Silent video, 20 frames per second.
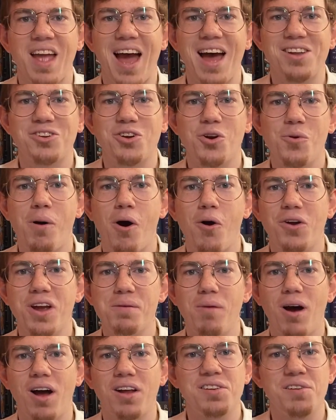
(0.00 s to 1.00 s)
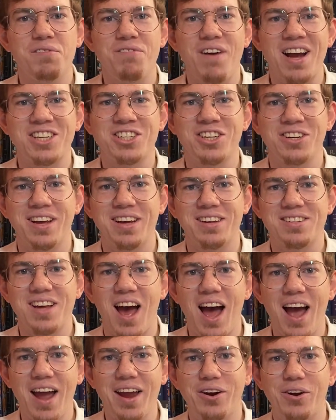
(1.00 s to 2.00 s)
As your Pokemon's affection gets
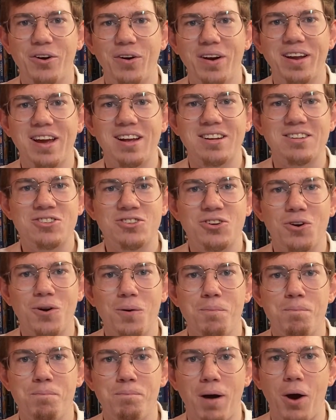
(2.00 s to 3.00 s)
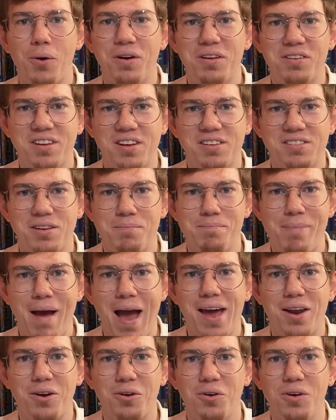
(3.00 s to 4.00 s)
higher, it gets certain bonuses in
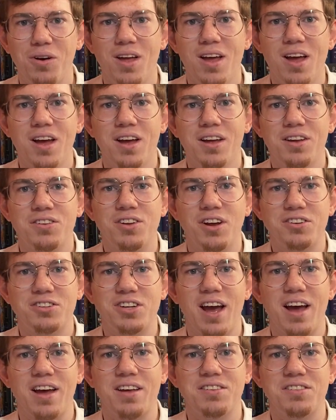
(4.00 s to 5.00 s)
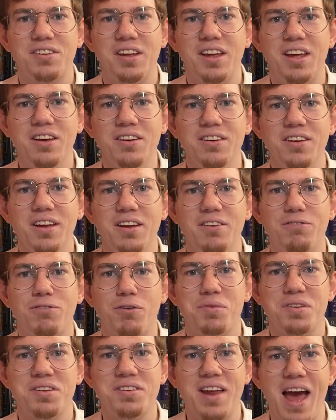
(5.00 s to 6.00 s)
battle, such as healing
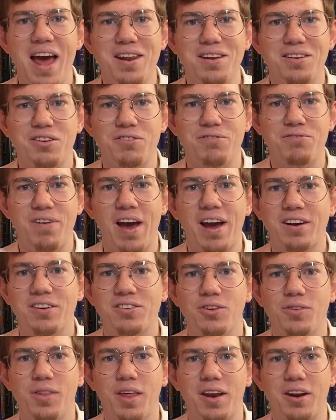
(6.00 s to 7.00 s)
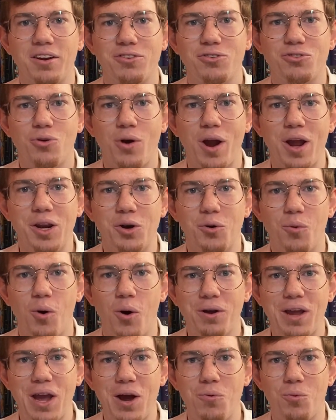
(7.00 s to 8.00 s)
from status effects so that its trainer
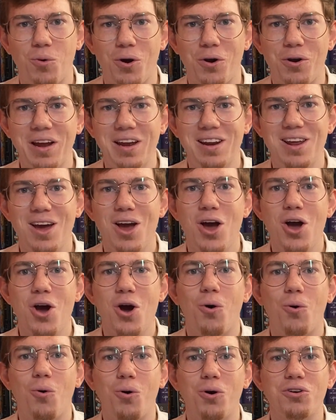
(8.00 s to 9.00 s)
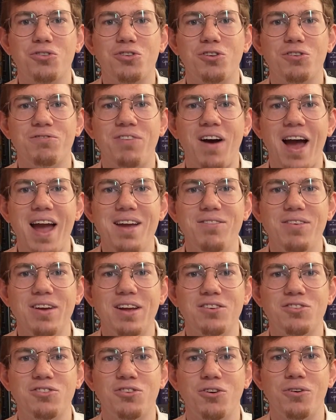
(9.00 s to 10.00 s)
won't get worried, or
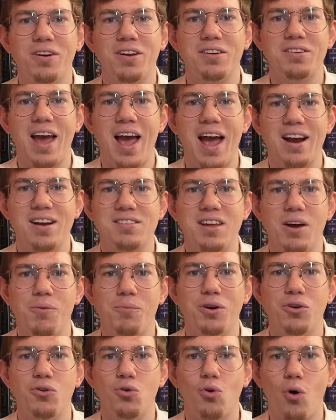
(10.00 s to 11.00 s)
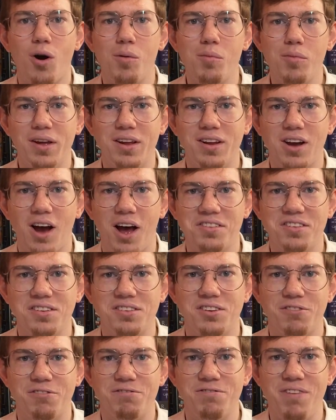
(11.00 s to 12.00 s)
surviving certain attacks that would normally cause
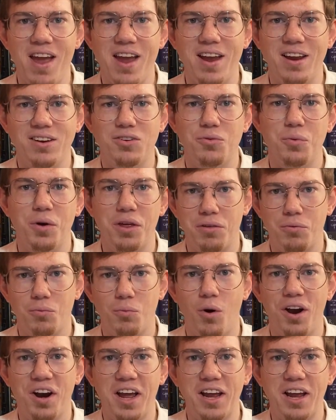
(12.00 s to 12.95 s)
it to faint with 1